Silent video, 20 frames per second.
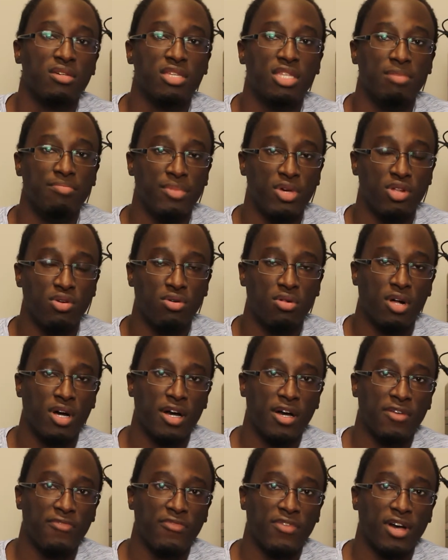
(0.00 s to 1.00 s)
in the middle
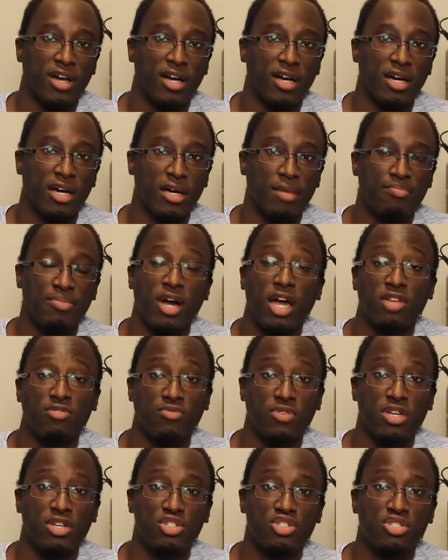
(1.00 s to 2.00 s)
of Pine
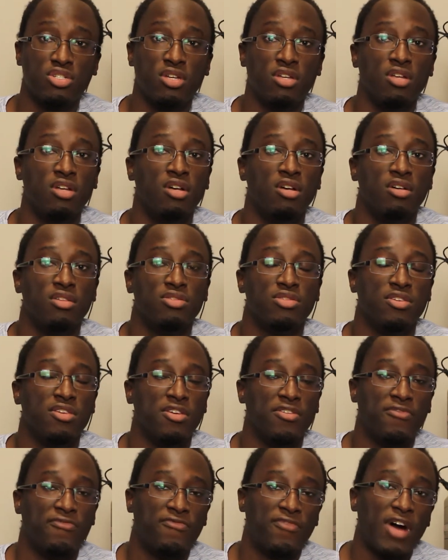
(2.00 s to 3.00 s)
Ridge.
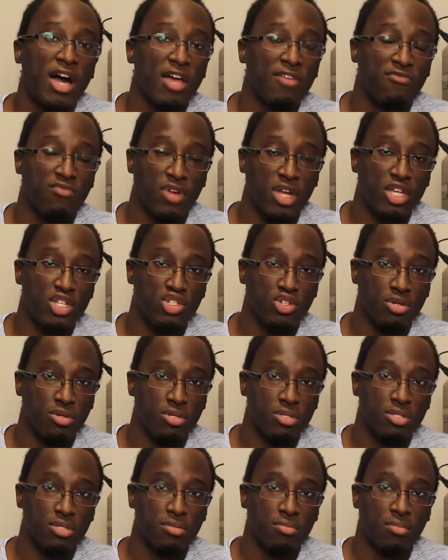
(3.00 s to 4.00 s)
The 5
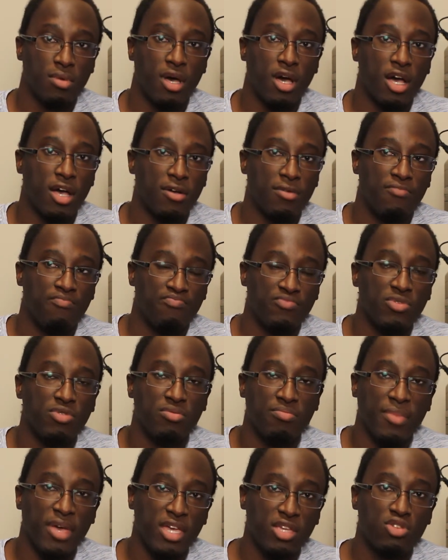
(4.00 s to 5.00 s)
Rangers, the
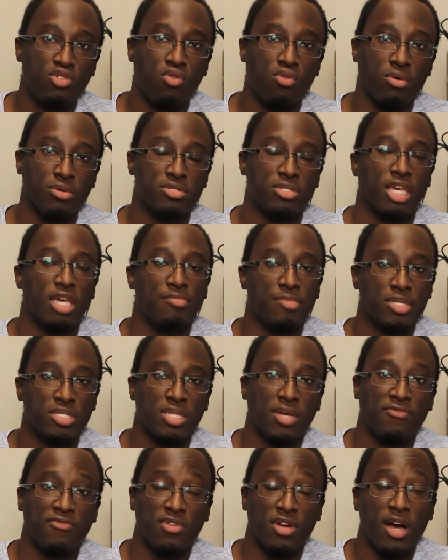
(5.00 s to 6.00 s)
main core team
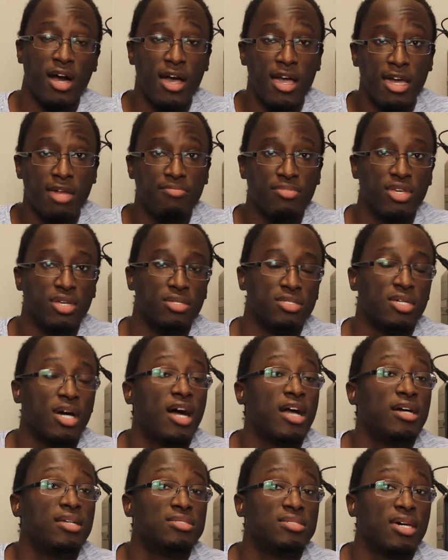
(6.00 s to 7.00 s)
except for Ion, because
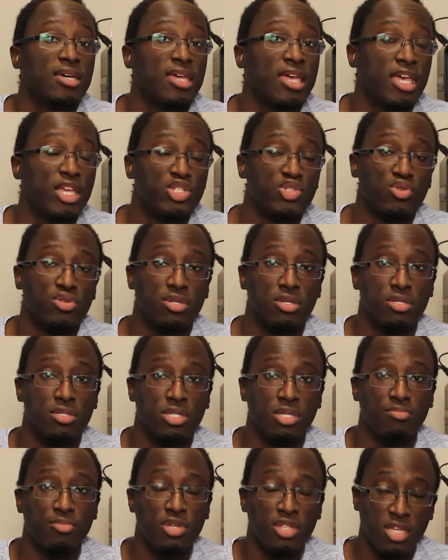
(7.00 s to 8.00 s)
Ion's not answering his
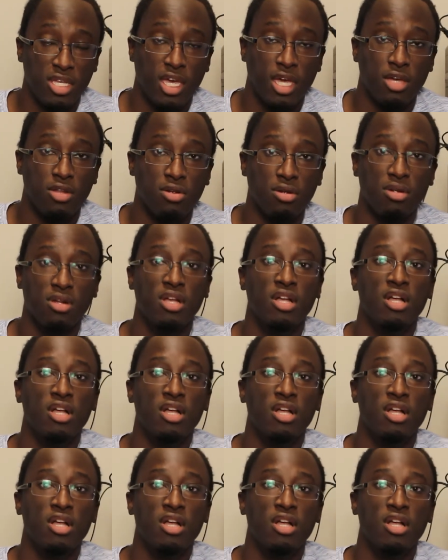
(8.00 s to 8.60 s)
communicator,